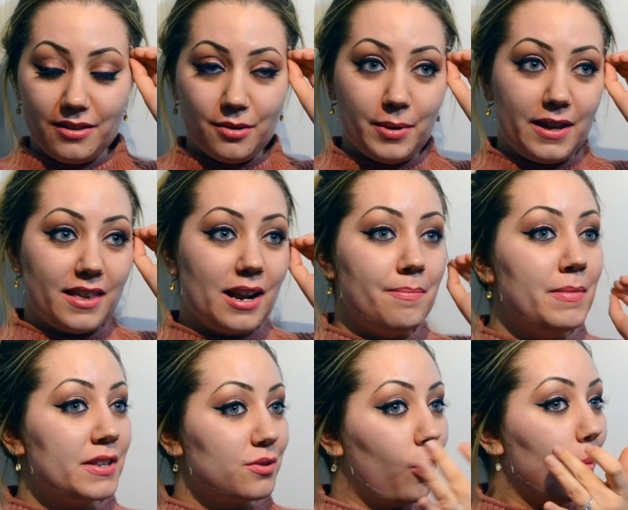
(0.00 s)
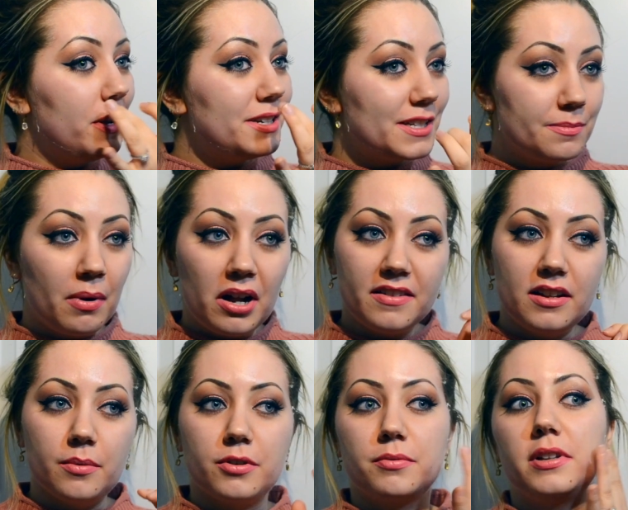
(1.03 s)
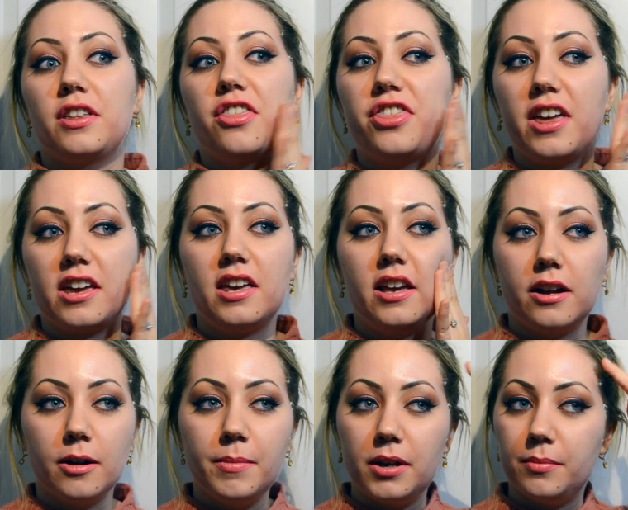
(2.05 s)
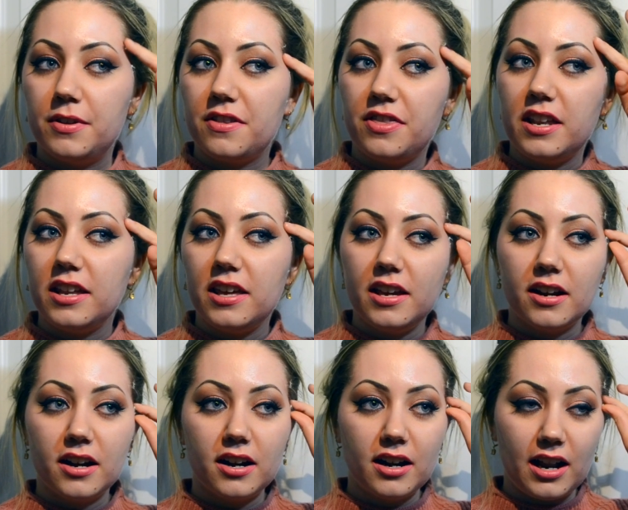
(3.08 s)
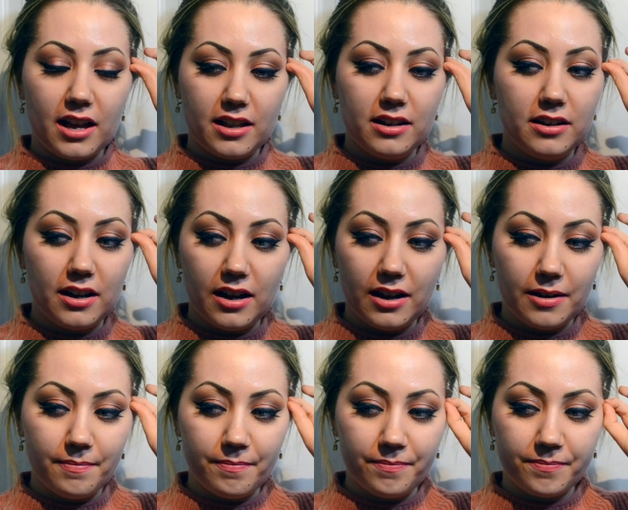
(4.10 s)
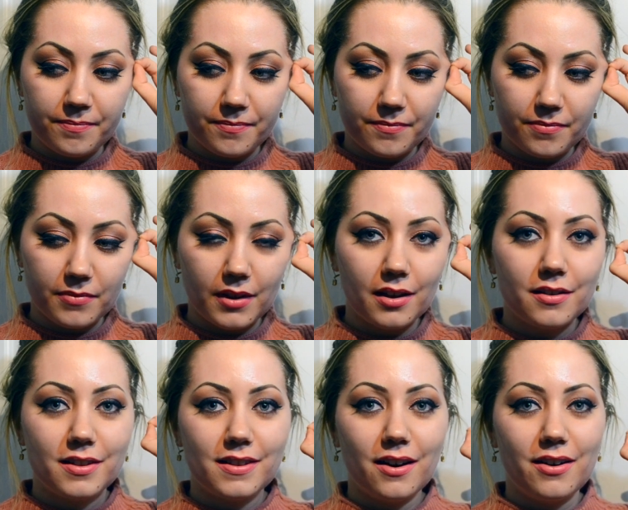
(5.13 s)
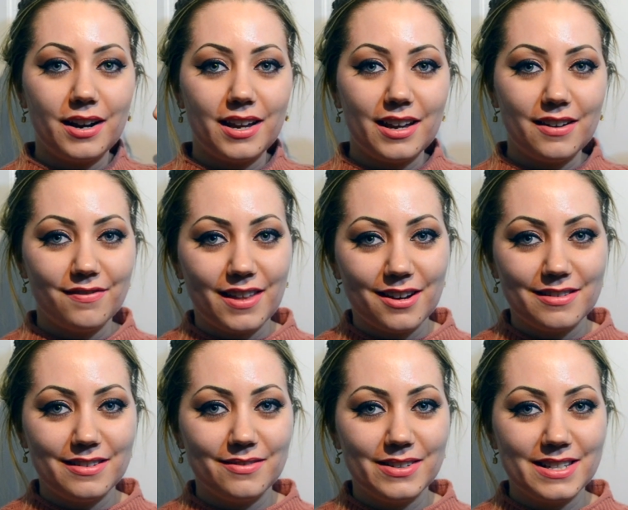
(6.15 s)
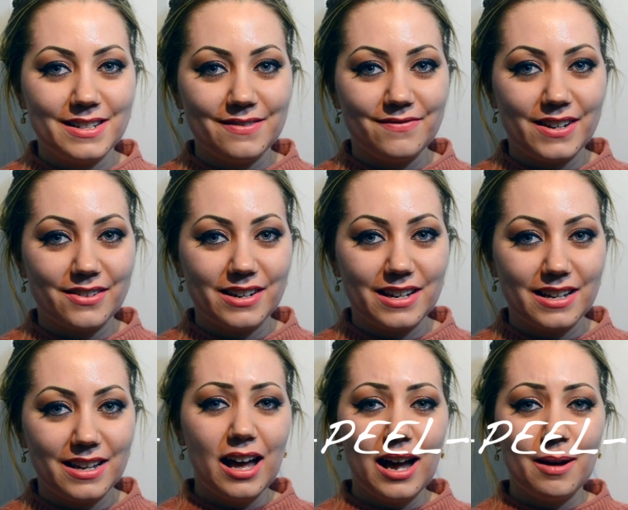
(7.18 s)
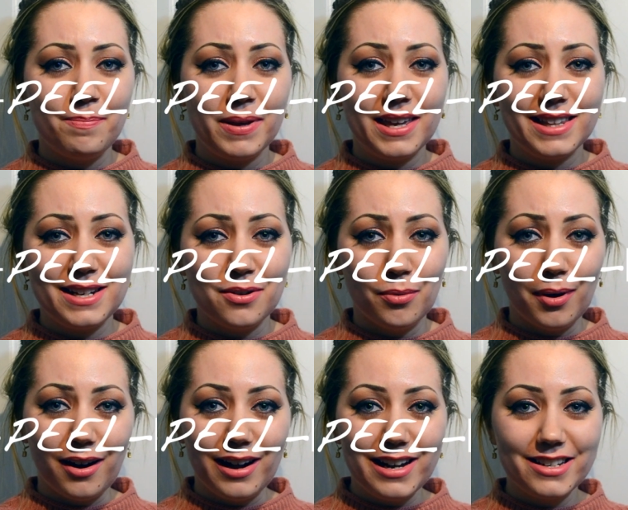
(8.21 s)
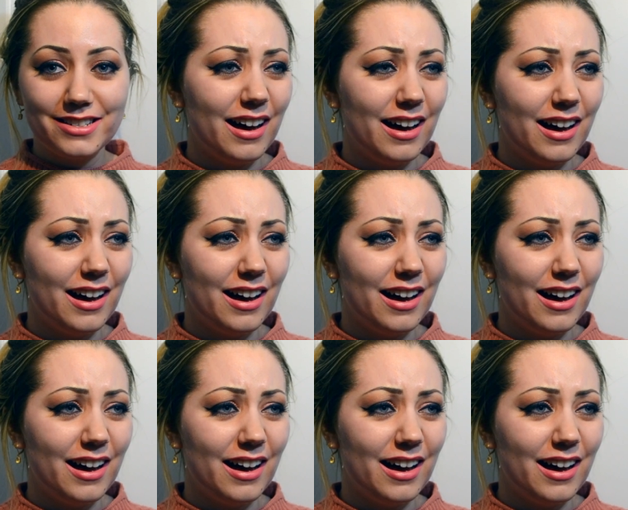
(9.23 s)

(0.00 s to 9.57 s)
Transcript: The way that I missed a whole bunch of spots and it was really thick here, but it was thin here, and sorry if that wasn't very appealing to watch.